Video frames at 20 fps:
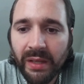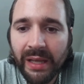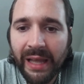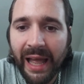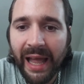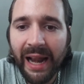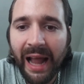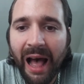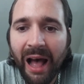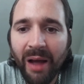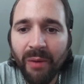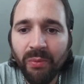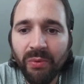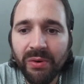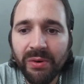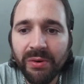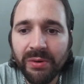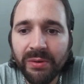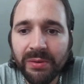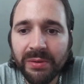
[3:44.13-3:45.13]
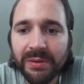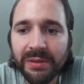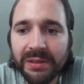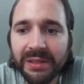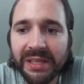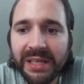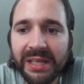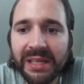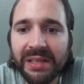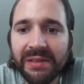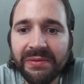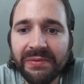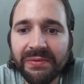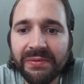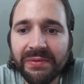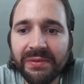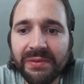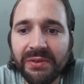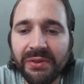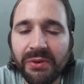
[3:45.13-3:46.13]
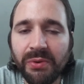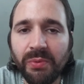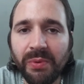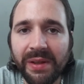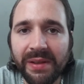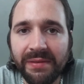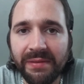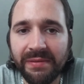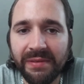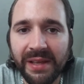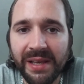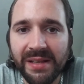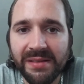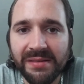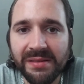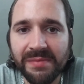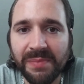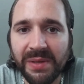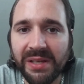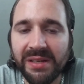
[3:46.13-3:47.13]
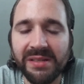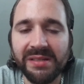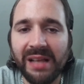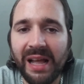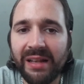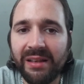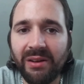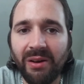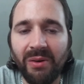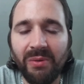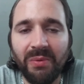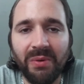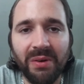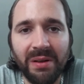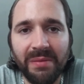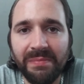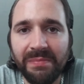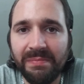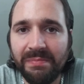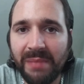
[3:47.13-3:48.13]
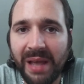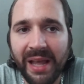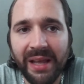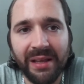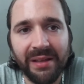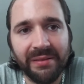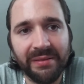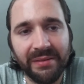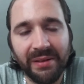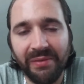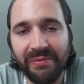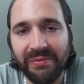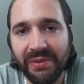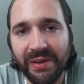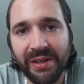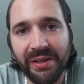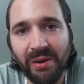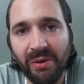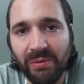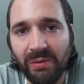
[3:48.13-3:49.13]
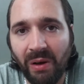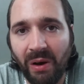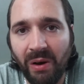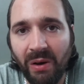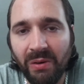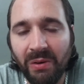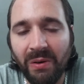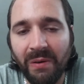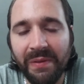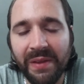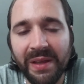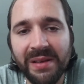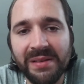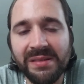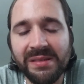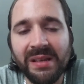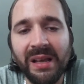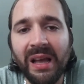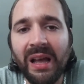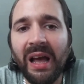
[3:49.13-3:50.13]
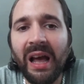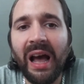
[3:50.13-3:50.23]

And I will leave you with this because I don't want to make a video long on this.